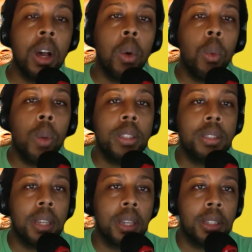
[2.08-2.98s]

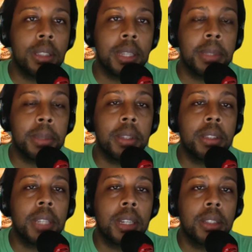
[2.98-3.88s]
Wednesday, September the
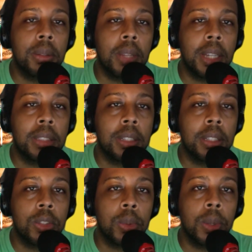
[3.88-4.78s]
second, two thousand
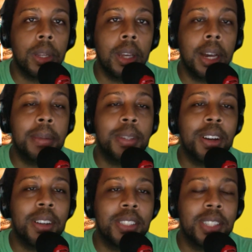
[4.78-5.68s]
twenty. I am
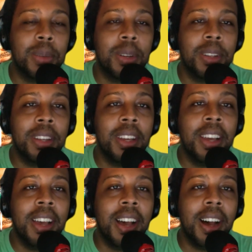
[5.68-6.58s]
talking to someone
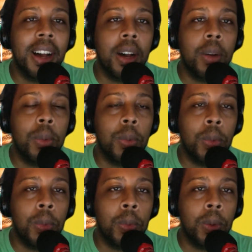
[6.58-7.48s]
uh,
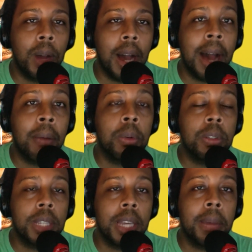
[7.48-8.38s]
who I will
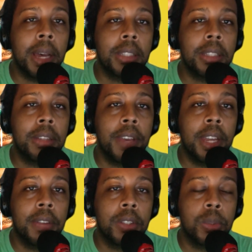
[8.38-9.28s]
say I'm actually a fan
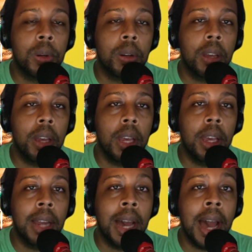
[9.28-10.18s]
of his work.
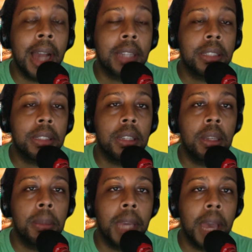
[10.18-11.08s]
And I actually
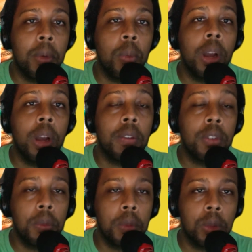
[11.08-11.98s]
became aware of
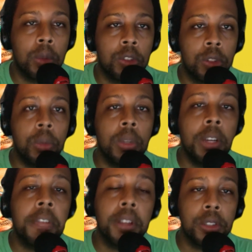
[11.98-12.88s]
you through two
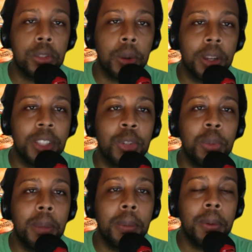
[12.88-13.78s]
different historians, two
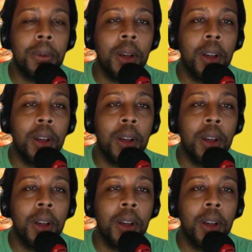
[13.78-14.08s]
people